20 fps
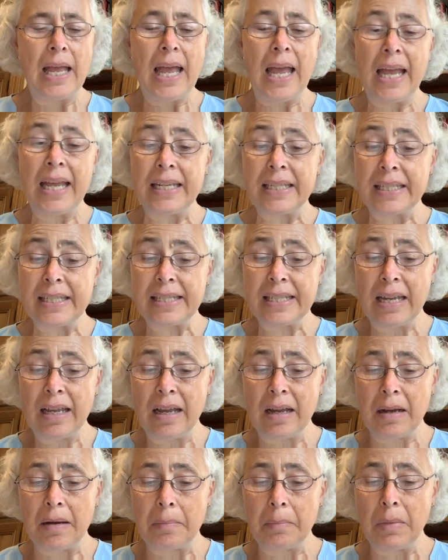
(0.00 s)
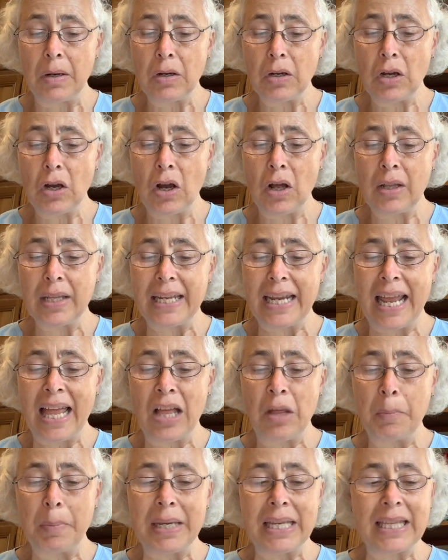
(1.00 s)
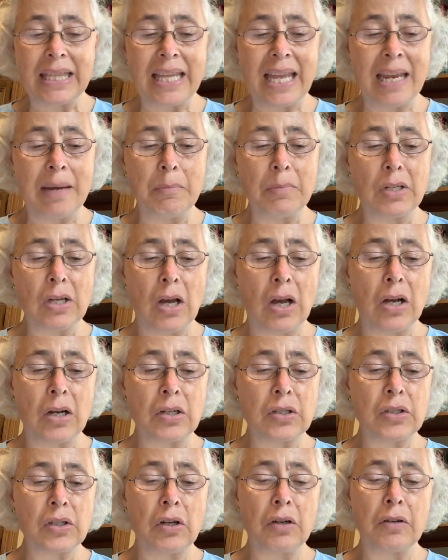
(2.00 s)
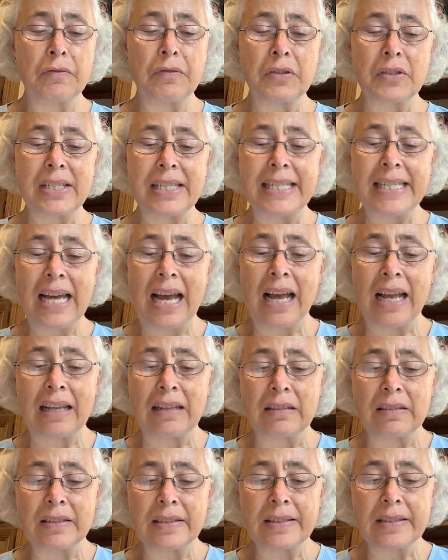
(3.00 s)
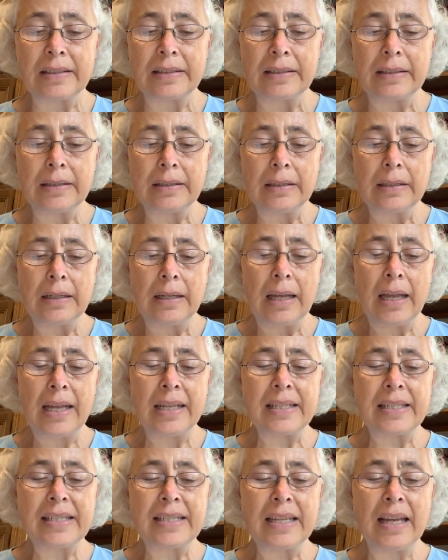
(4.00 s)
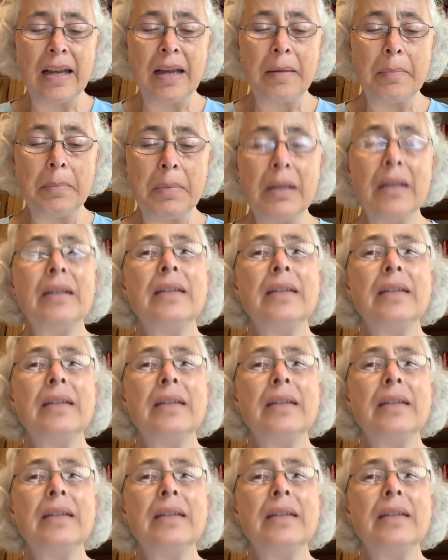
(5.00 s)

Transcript: and some call it helping lame dogs over stiles, and some